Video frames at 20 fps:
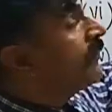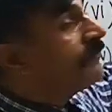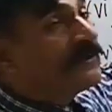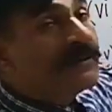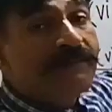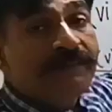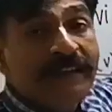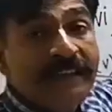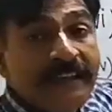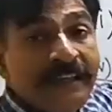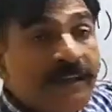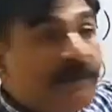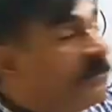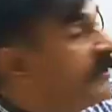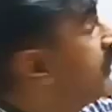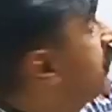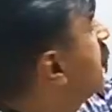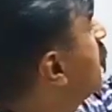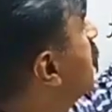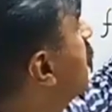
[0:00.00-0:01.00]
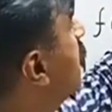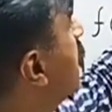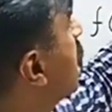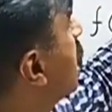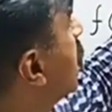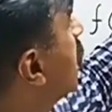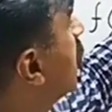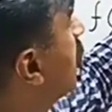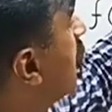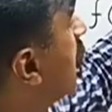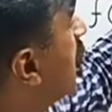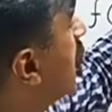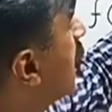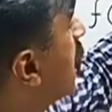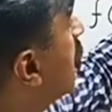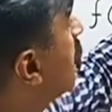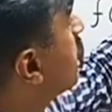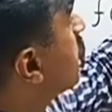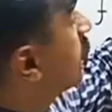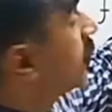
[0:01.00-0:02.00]
have the variable in the
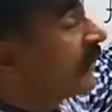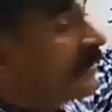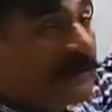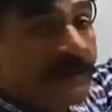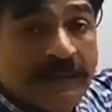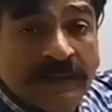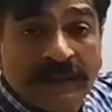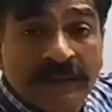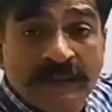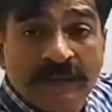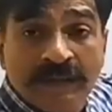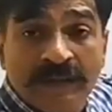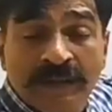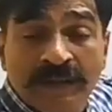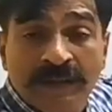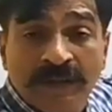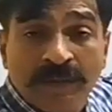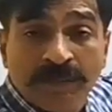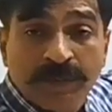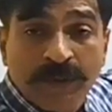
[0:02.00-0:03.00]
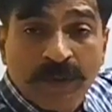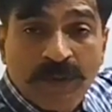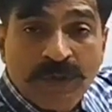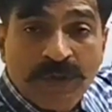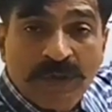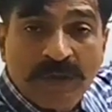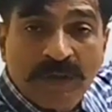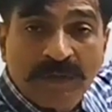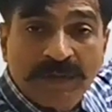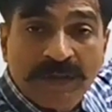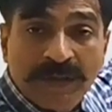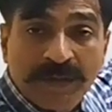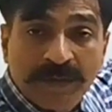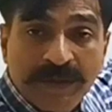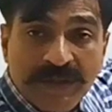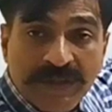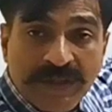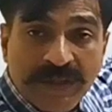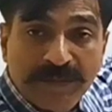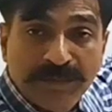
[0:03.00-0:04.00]
upper portion of the
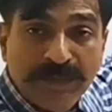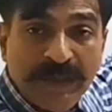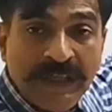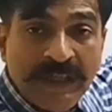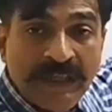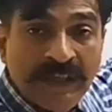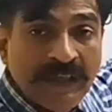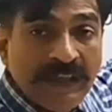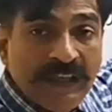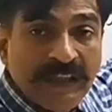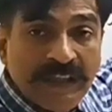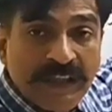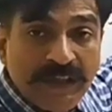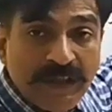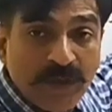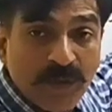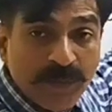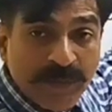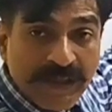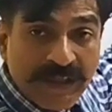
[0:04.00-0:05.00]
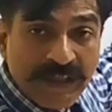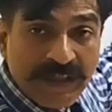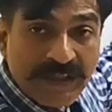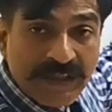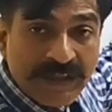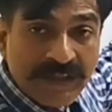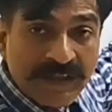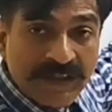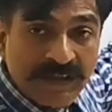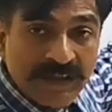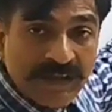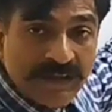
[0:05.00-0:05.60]
question, mean in the numerator,